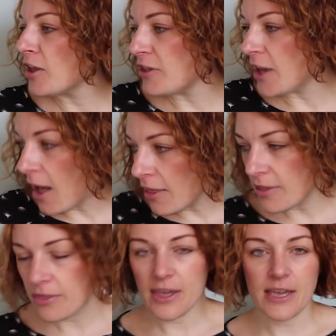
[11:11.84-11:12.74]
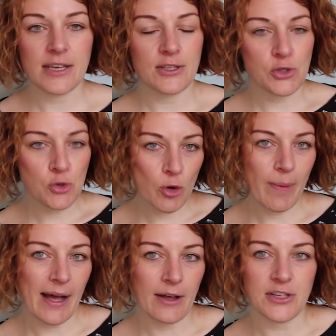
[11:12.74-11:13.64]
The other thing to talk
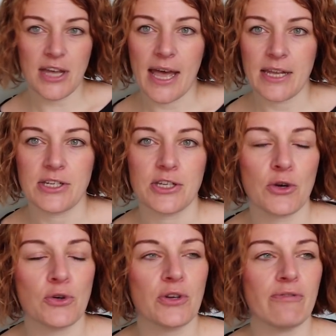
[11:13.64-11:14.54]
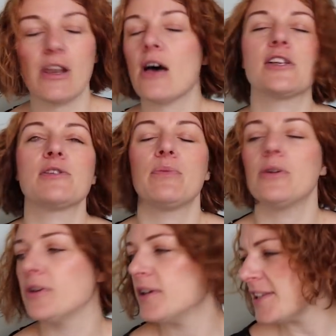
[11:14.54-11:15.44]
about, and kind of last
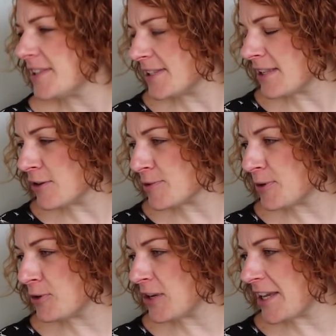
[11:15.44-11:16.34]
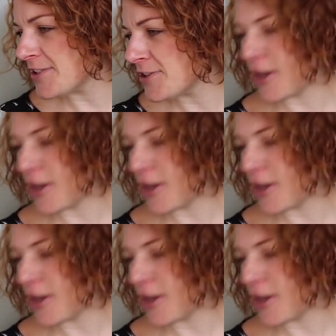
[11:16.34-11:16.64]
but not least?